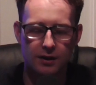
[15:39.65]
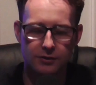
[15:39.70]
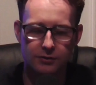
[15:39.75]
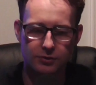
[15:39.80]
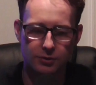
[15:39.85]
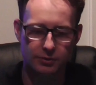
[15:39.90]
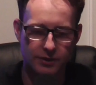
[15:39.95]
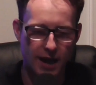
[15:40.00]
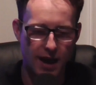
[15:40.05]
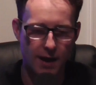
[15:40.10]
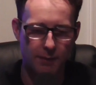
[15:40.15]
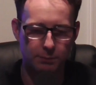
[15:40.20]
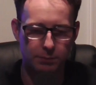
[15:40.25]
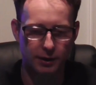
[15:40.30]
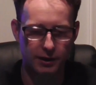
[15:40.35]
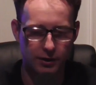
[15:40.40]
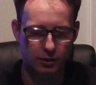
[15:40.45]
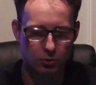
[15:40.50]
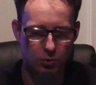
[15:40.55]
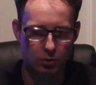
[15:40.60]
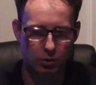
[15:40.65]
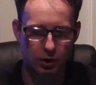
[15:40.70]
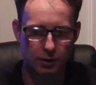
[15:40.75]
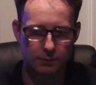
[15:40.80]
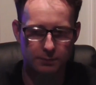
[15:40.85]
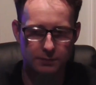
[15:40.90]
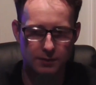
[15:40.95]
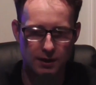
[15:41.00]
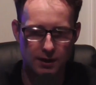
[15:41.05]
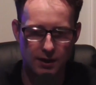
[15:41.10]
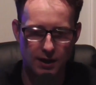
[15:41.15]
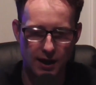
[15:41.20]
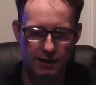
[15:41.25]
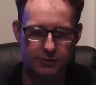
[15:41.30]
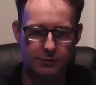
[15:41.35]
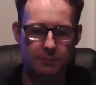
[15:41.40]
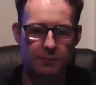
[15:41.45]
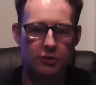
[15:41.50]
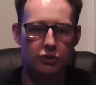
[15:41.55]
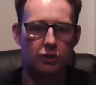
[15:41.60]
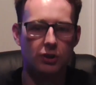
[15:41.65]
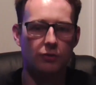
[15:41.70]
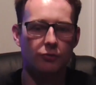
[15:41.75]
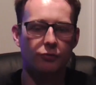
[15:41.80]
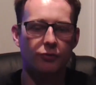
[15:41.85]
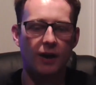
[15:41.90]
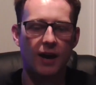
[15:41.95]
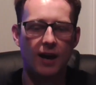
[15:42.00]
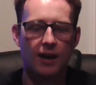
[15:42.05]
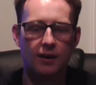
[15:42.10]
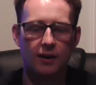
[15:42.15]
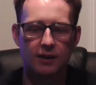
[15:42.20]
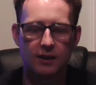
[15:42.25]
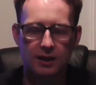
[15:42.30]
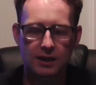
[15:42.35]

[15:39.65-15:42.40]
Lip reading: So yeah, Blake Corum, as a Michigan fan,